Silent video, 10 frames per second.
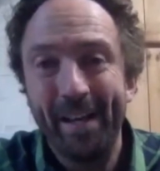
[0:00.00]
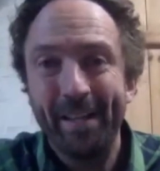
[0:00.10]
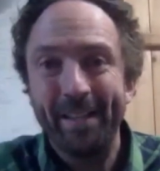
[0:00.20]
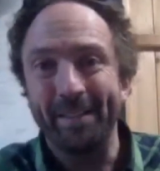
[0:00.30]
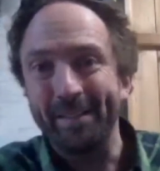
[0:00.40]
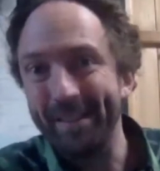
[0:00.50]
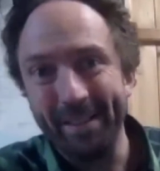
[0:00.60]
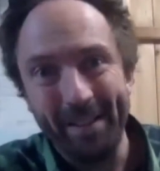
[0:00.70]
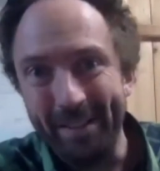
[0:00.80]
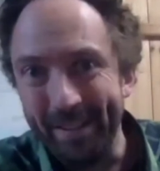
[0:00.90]

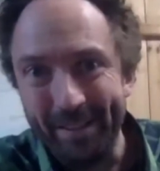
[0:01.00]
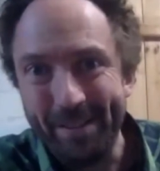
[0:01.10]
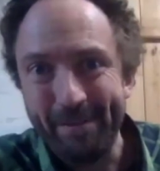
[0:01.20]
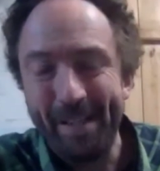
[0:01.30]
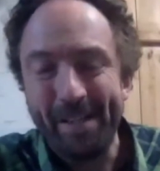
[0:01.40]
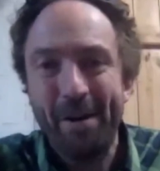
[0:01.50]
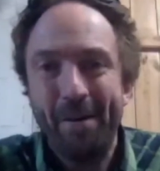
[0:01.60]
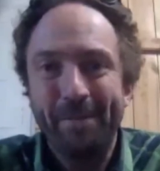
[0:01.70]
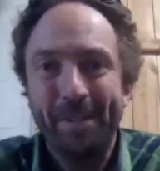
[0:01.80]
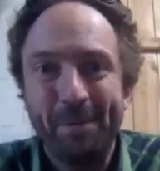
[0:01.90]
you strain a
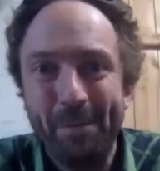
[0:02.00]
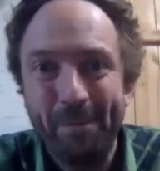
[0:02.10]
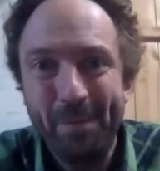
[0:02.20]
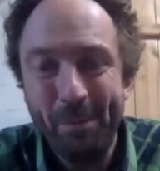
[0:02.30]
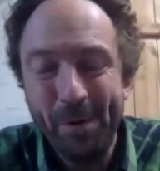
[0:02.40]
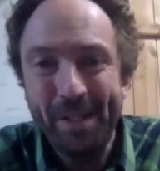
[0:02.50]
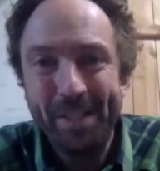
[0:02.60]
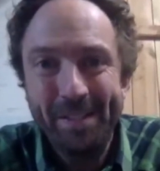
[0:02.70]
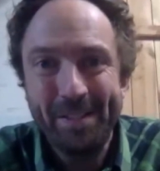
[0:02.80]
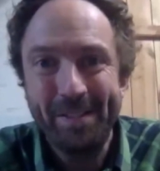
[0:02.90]
calf. What can
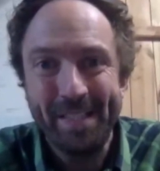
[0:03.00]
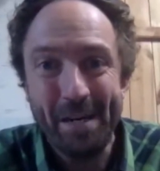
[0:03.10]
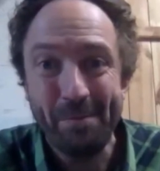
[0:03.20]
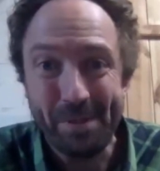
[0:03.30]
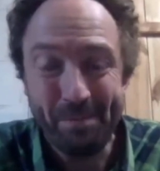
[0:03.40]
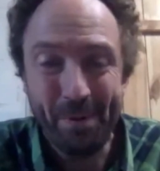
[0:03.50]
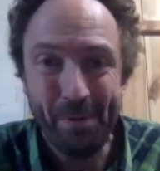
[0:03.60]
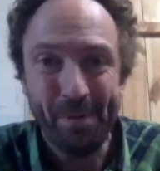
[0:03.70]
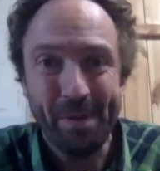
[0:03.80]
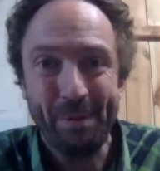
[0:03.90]
you do to help
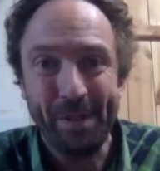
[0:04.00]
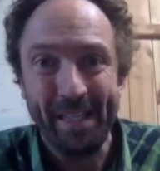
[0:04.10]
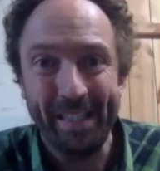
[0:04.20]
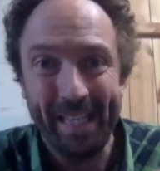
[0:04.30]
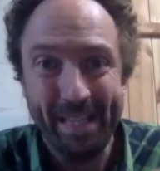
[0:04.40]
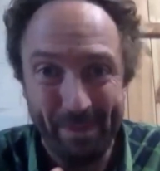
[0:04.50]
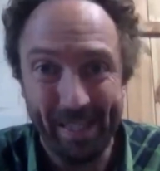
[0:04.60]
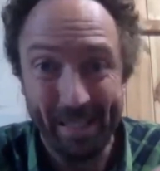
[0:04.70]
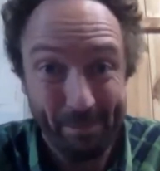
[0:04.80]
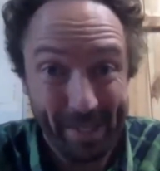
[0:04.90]
support the body and keep it
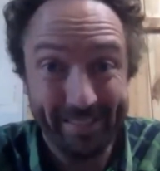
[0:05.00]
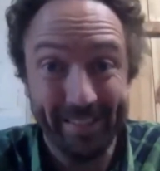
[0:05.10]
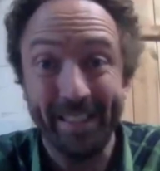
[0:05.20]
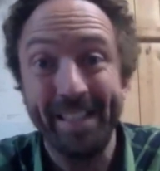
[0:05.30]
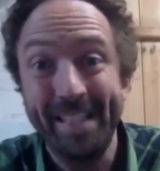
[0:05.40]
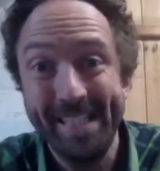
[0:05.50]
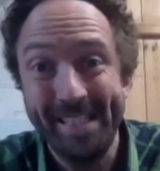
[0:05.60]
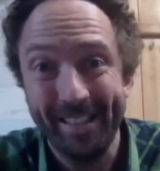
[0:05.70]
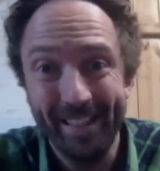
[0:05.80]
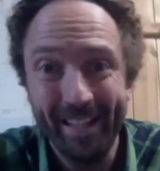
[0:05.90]
in a better
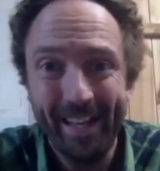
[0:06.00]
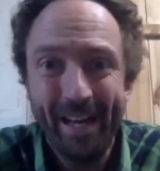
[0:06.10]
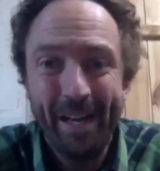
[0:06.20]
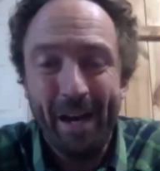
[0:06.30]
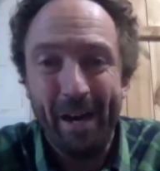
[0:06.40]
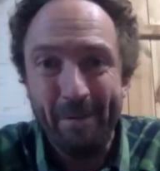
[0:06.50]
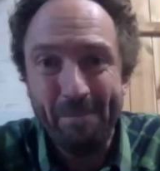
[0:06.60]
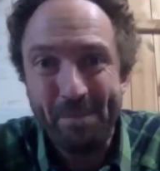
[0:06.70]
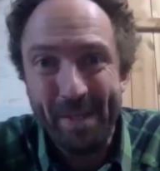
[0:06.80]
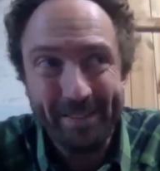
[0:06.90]
condition?
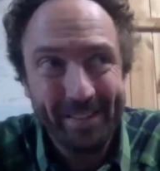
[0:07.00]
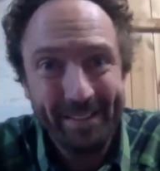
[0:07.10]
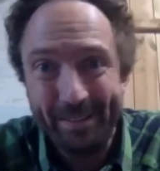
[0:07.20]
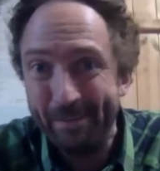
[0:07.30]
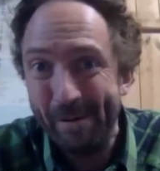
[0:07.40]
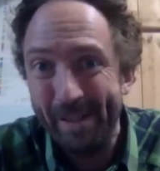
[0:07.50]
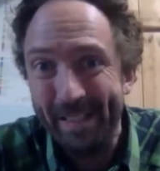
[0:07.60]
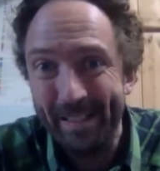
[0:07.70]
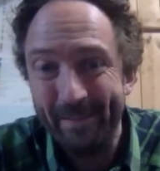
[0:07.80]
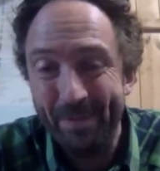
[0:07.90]
Because it's
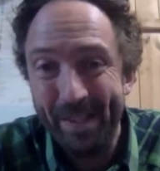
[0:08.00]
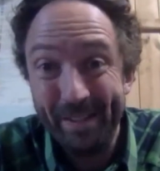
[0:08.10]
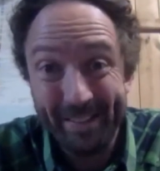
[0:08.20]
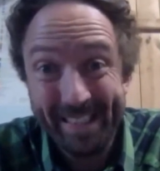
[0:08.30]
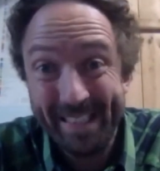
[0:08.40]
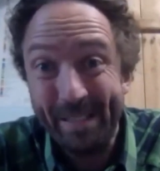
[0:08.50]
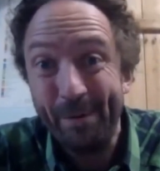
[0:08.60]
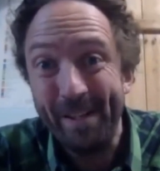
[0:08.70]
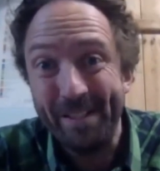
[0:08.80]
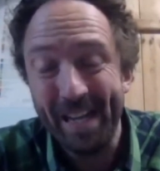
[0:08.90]
actually
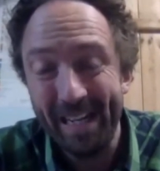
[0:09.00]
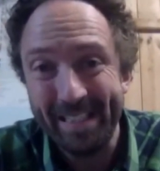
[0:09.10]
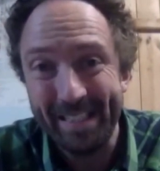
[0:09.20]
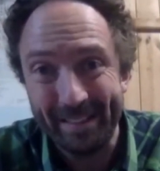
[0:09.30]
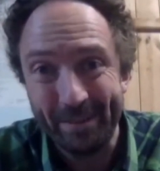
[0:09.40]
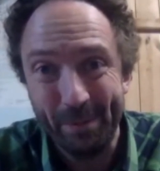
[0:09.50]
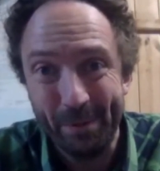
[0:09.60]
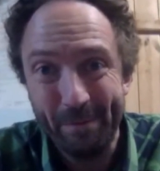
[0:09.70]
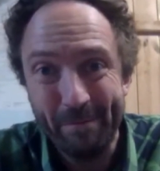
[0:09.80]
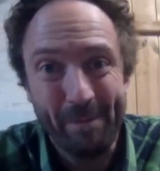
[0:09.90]
quite a challenging
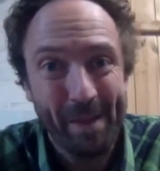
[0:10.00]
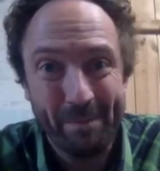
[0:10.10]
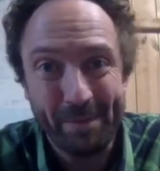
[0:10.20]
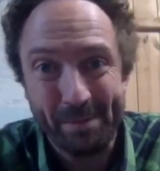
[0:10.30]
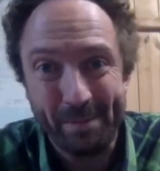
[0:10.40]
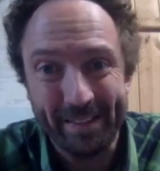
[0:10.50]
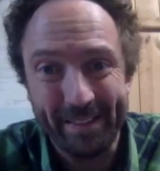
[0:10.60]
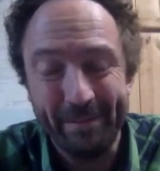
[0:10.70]
sport from that perspective.